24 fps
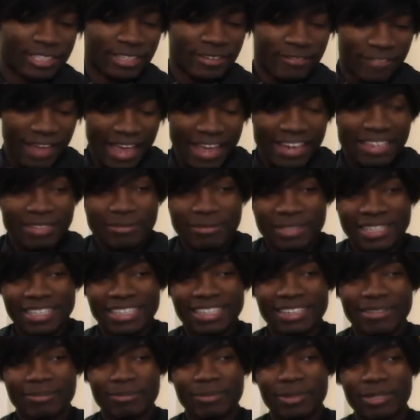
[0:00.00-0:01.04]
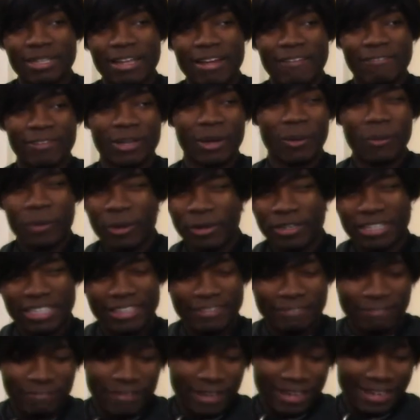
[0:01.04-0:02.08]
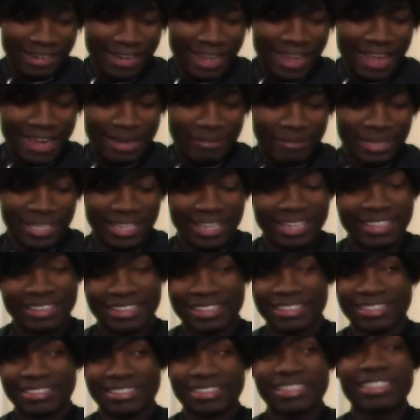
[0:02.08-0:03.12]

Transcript: if anybody can pull off a quirky, fun anime like this,